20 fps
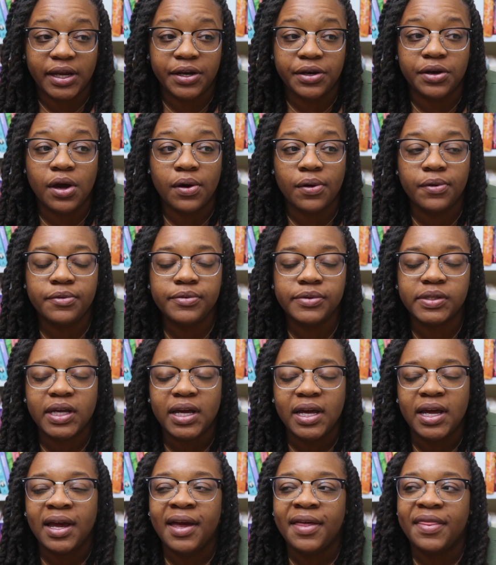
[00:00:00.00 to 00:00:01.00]
he knows
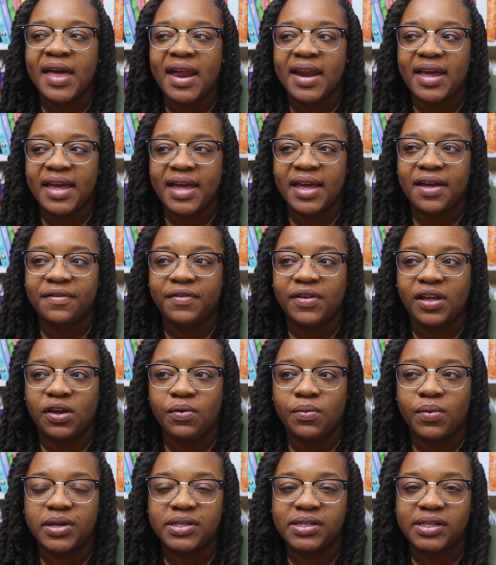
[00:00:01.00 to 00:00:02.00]
that if he
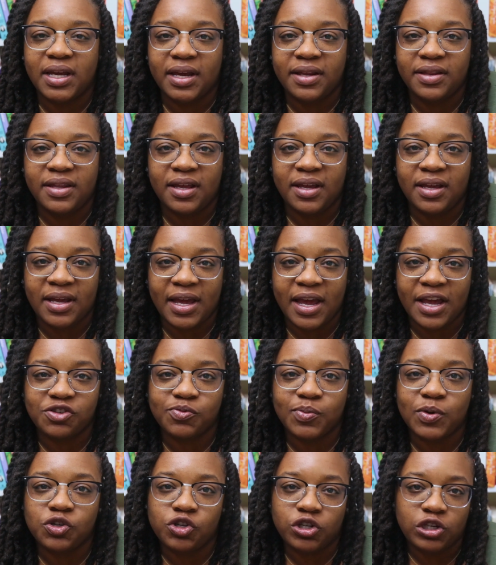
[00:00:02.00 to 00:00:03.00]
was to end the engagement,